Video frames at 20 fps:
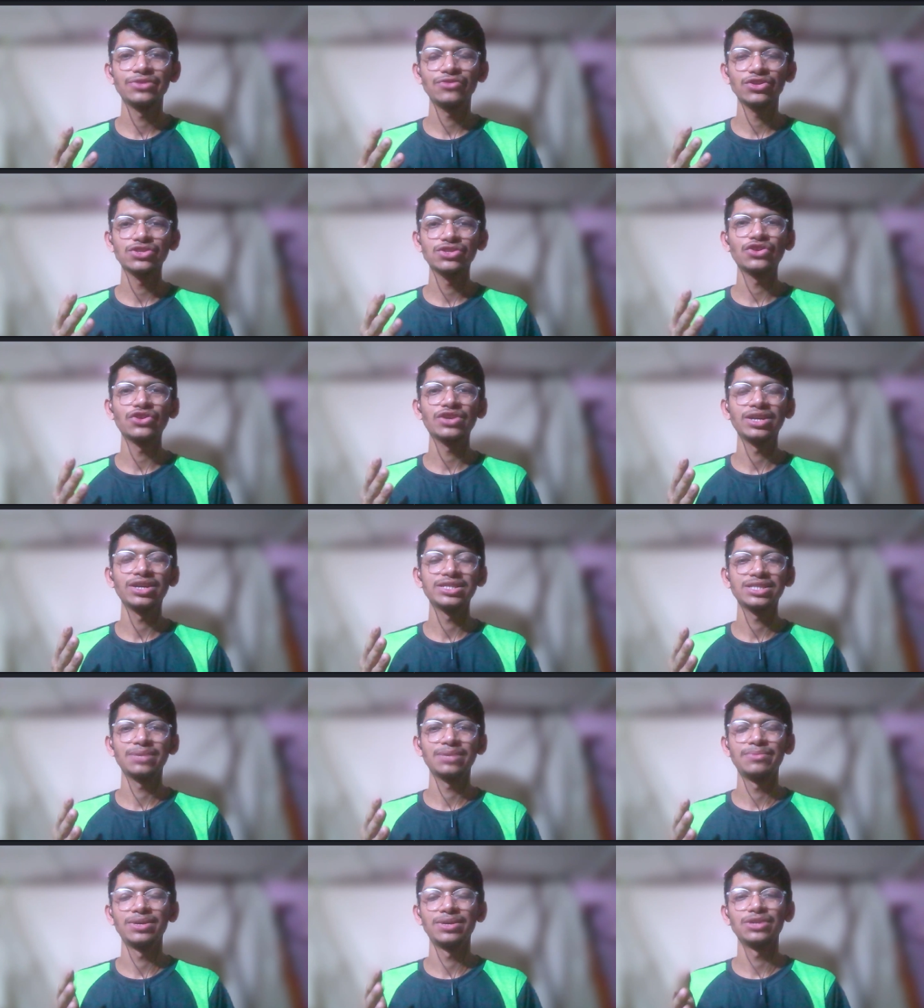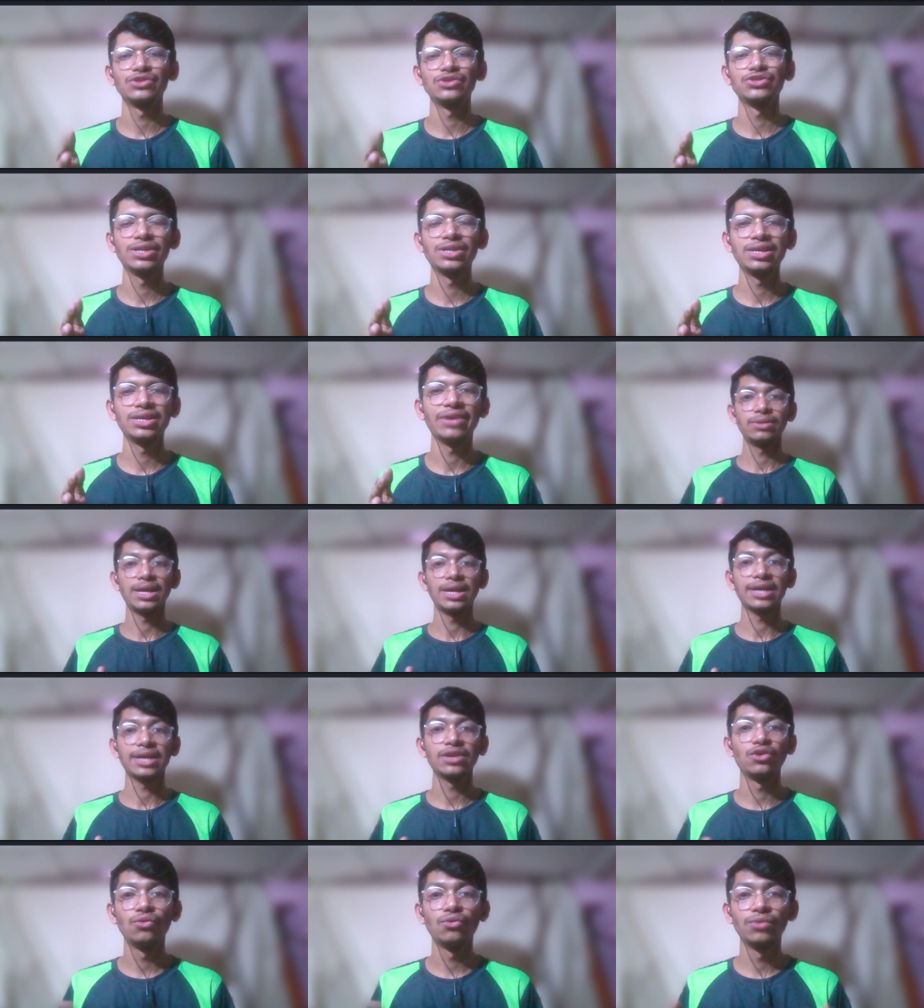it was not culture, but usually
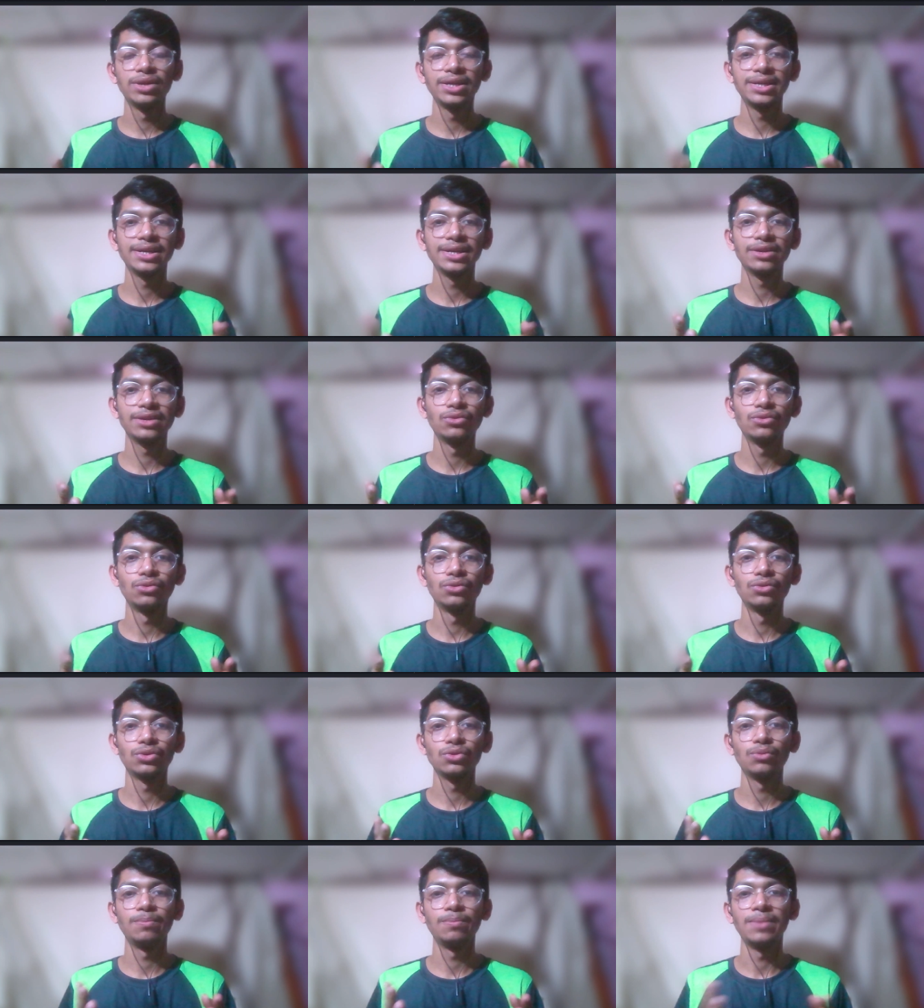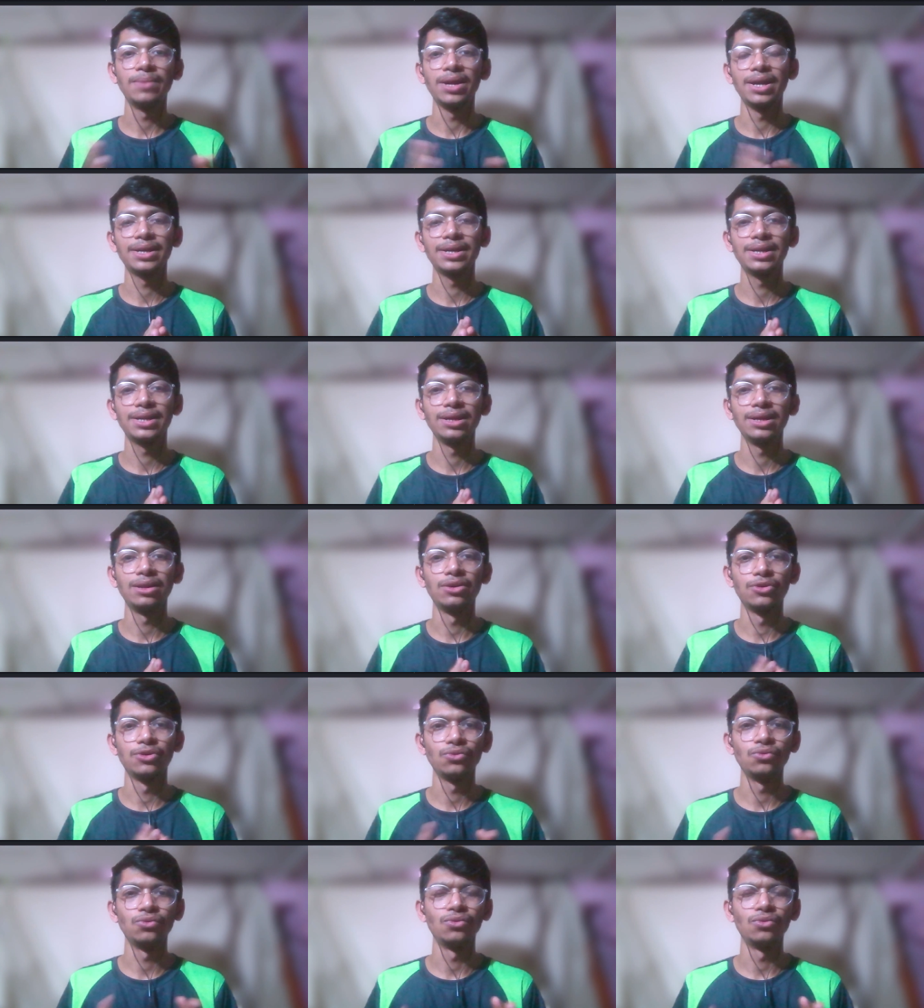like no one didn't go to bed till
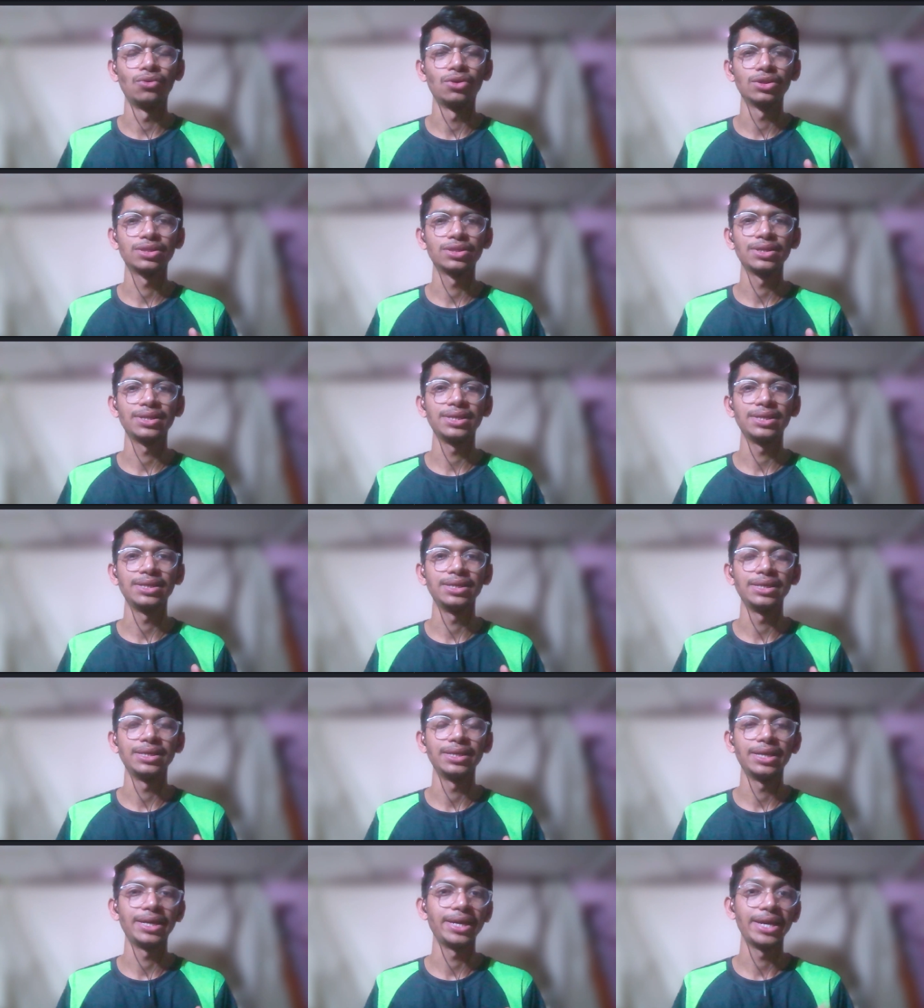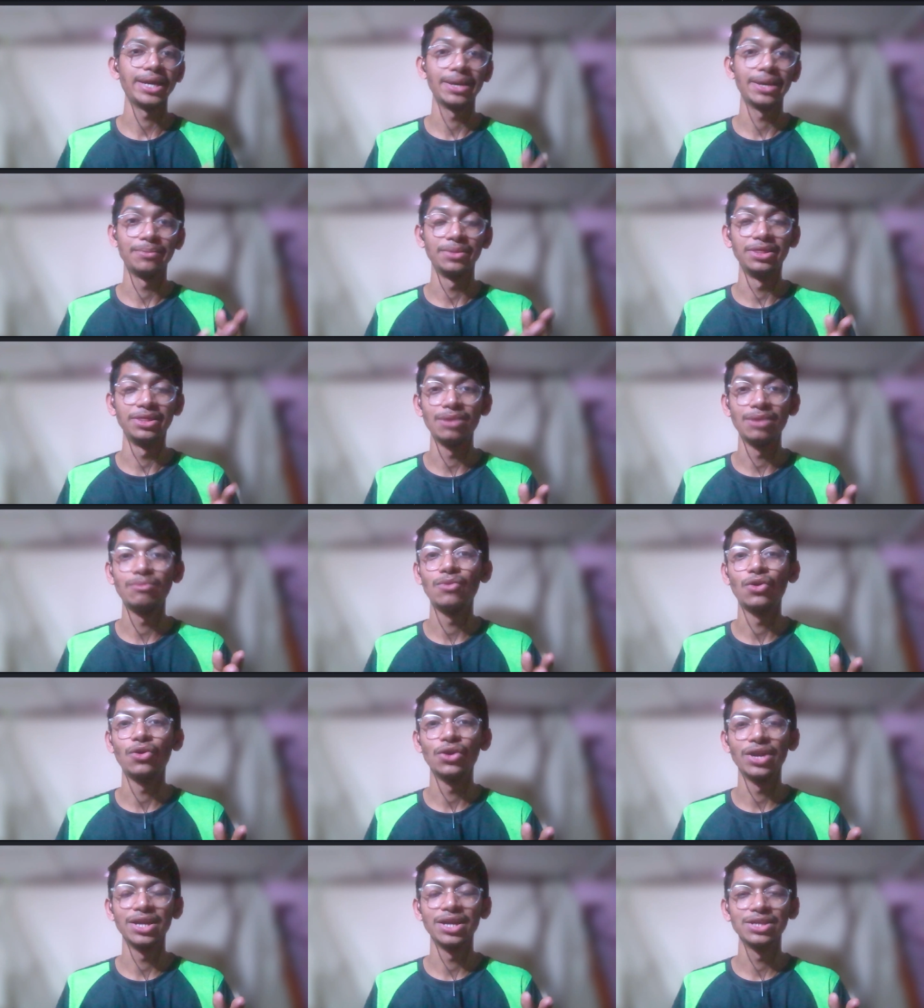two or three a.m. in the
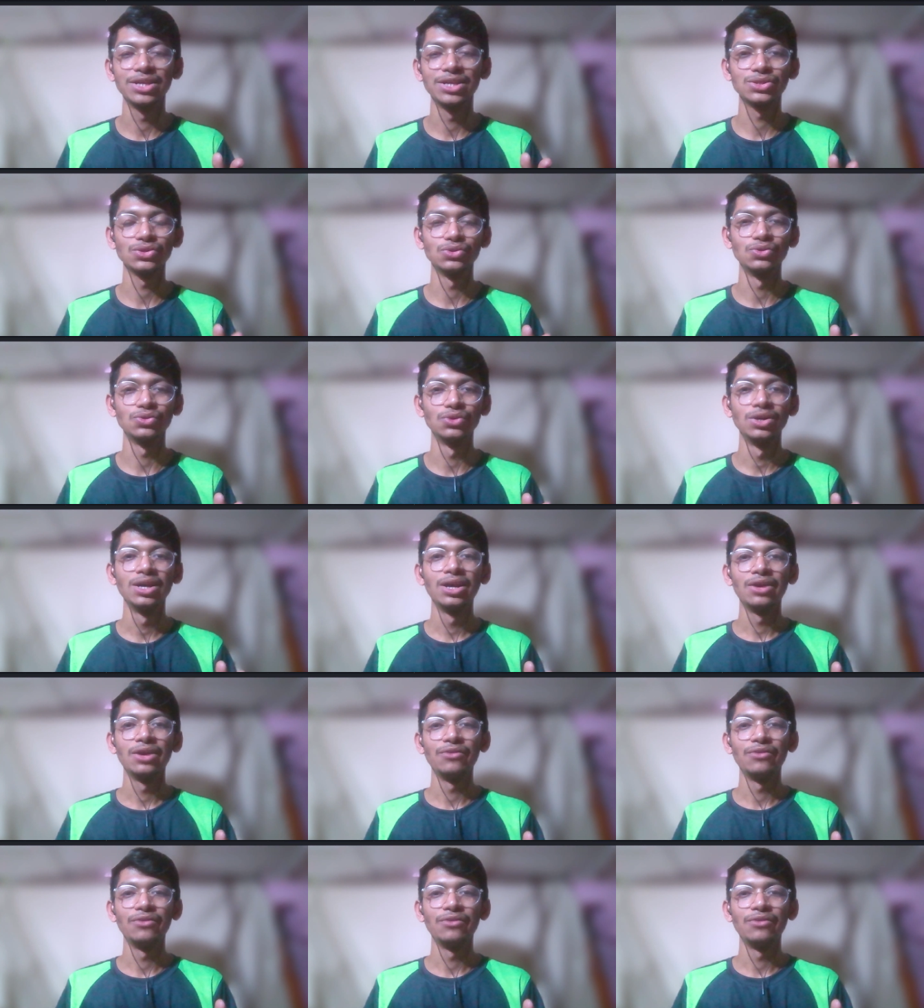morning. So